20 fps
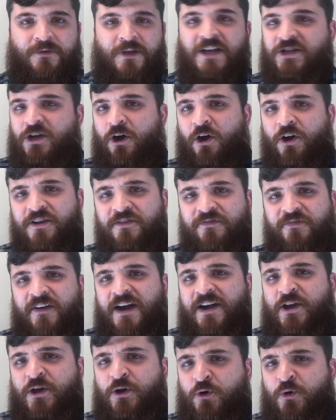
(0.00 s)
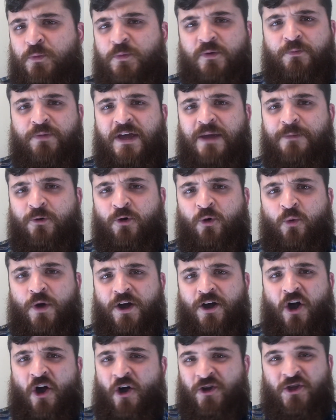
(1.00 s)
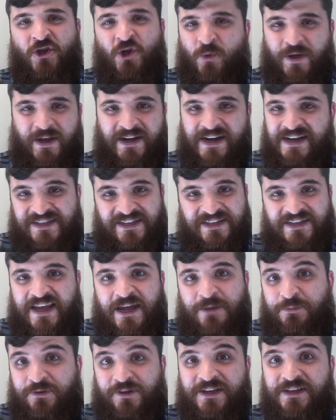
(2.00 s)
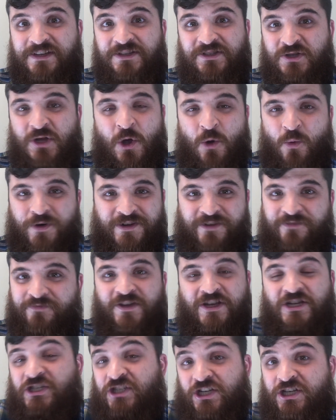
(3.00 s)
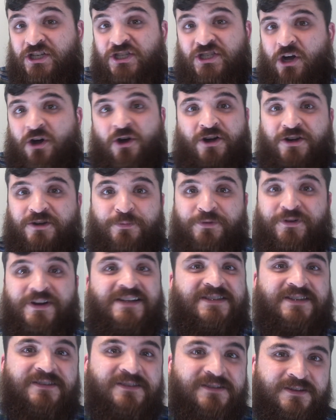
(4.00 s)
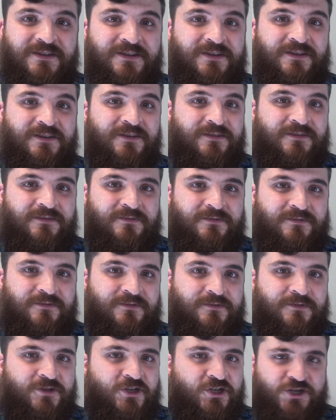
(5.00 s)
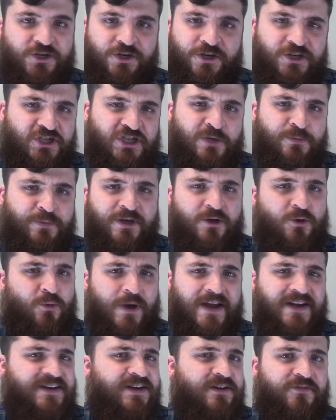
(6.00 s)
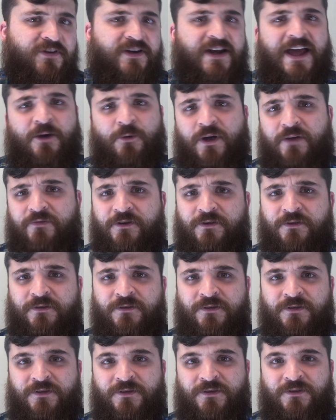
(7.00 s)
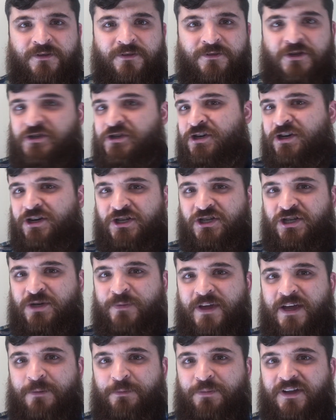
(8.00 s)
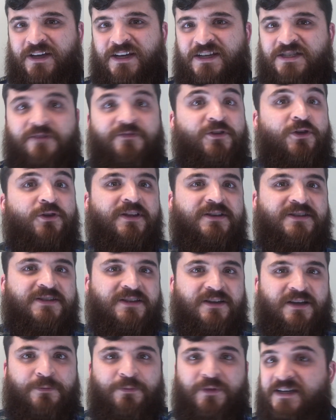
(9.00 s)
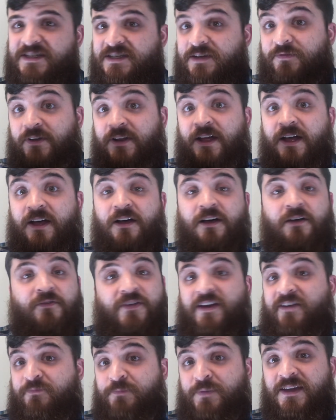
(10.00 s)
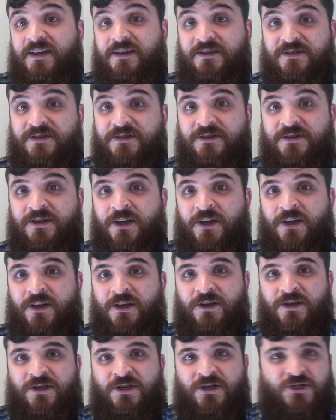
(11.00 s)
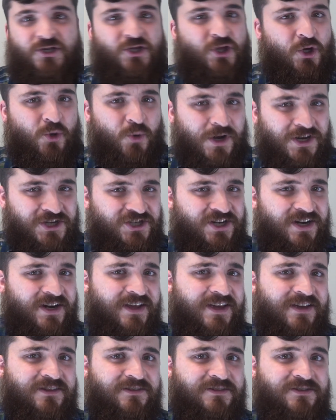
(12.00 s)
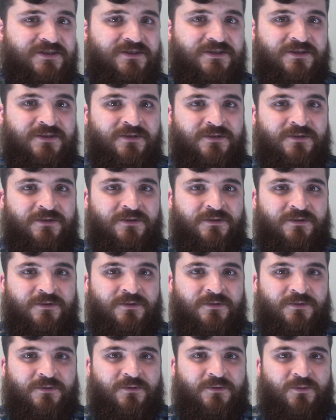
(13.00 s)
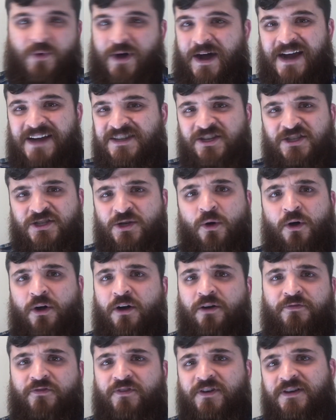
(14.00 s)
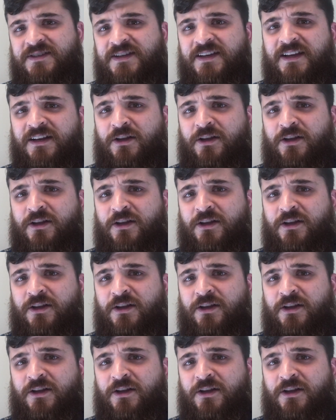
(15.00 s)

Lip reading: It's hard to find a group of people where arguing doesn't take place, where divisions aren't present. The church should be quite different, however. The church should be a place of unity, a place of love and of peace. So the question is, why is it so hard for us to get